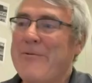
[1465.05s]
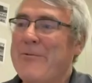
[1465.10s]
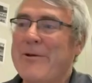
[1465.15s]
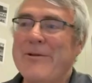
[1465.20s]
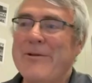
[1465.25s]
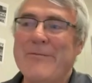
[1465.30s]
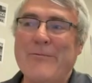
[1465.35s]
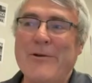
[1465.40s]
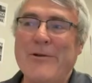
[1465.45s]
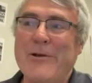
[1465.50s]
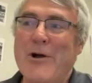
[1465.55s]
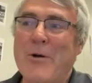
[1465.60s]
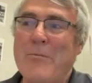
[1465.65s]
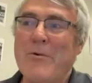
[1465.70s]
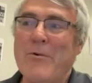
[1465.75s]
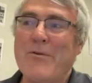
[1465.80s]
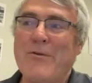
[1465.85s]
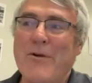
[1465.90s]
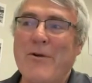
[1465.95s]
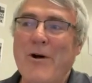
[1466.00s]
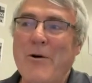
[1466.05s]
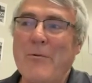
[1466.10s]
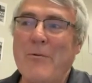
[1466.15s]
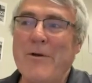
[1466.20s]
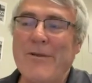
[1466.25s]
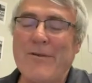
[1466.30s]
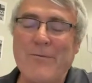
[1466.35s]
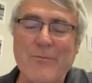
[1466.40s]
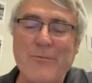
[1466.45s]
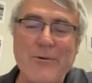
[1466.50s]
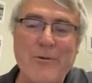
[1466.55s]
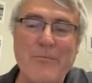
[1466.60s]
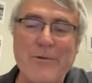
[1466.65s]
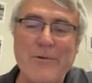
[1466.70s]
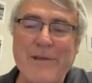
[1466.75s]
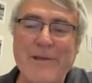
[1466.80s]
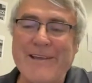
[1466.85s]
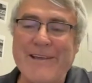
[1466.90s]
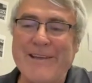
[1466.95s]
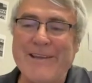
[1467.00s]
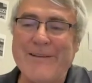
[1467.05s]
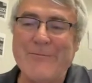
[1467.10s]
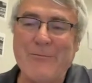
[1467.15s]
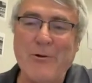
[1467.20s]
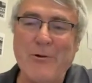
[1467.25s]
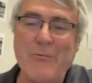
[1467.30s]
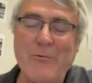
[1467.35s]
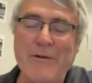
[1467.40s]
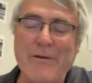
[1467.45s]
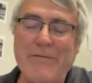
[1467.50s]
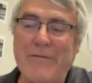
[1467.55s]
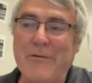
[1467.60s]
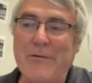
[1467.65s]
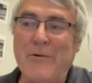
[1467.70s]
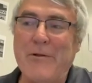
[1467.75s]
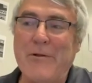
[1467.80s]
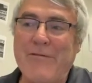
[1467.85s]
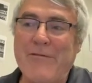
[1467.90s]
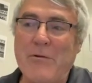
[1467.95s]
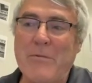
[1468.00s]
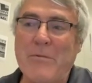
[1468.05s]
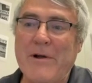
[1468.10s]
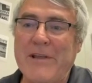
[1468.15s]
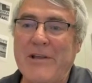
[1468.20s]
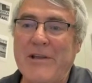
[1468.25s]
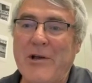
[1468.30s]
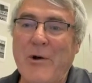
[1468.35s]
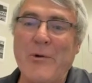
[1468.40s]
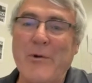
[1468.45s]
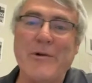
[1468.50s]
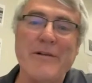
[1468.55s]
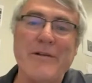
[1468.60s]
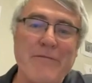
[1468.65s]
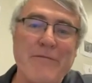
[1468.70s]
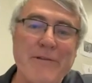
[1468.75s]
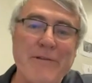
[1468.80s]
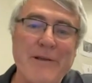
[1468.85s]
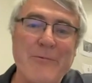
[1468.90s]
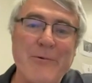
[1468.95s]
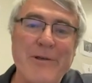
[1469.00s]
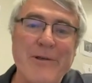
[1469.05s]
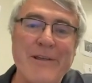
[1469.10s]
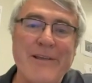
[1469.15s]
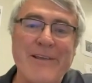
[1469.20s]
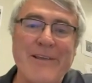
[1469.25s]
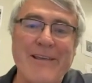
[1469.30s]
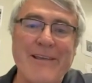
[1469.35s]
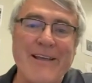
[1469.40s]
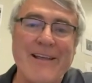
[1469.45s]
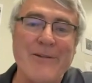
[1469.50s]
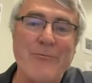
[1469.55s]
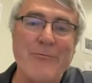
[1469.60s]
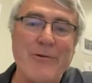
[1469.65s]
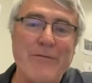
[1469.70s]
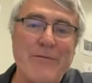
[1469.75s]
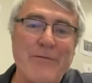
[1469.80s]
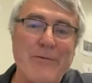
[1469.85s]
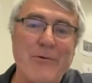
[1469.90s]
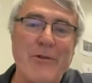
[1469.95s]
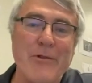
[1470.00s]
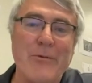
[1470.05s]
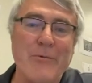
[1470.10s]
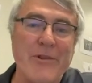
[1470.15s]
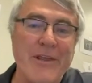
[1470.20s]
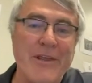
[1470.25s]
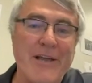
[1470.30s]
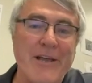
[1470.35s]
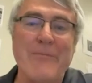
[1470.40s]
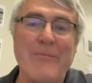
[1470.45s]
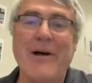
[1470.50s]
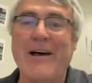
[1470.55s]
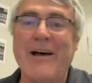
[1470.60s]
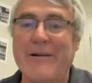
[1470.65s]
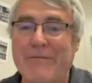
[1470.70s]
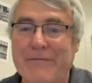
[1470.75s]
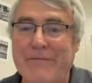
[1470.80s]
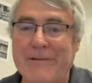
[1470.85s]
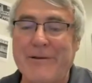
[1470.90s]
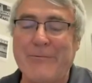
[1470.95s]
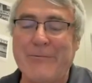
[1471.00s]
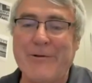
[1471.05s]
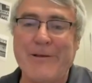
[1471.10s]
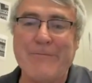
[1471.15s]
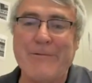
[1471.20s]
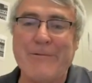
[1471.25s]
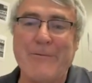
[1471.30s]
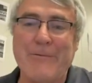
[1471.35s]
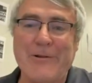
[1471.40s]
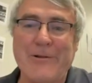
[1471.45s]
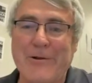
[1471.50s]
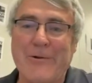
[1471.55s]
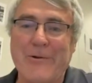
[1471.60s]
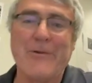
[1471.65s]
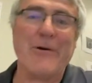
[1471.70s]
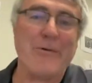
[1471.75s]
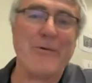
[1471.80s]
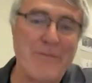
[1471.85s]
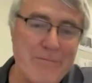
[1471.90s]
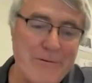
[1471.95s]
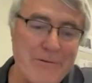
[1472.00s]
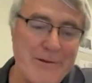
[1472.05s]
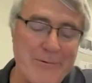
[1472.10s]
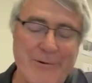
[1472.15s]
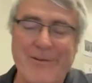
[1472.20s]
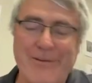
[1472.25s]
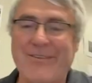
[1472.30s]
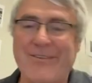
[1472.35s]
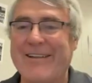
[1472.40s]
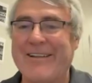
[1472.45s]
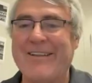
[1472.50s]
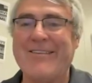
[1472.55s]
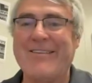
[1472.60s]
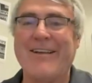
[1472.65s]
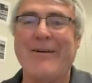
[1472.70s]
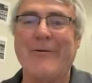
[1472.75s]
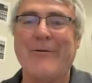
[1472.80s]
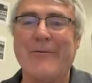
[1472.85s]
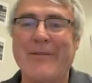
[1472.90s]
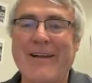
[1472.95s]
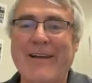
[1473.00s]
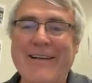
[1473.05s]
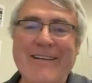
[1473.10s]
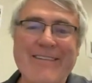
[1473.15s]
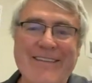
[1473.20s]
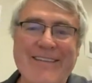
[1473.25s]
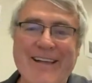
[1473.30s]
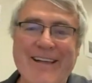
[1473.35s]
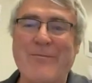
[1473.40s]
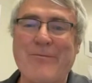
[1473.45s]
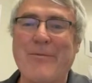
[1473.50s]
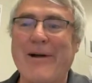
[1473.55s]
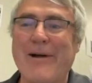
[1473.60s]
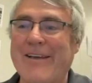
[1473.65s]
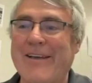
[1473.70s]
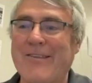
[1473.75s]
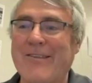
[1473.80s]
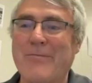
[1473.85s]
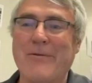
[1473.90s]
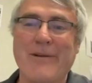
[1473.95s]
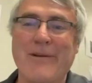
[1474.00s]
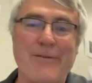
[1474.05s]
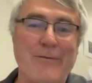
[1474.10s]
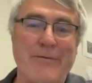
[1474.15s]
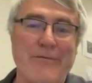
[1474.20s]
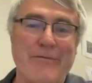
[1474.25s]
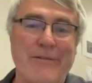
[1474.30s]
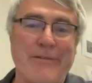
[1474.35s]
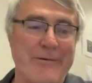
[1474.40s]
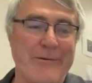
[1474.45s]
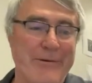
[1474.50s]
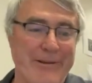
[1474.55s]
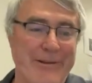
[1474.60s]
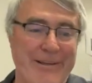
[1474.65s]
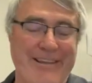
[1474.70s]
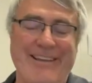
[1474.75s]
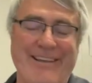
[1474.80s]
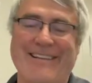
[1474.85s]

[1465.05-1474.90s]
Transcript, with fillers: we, we almost always will be, will refuel everybody going to Fleet Week and refuel them when they come out of Fleet Week, but we, that's how, that's my experience with Fleet Week.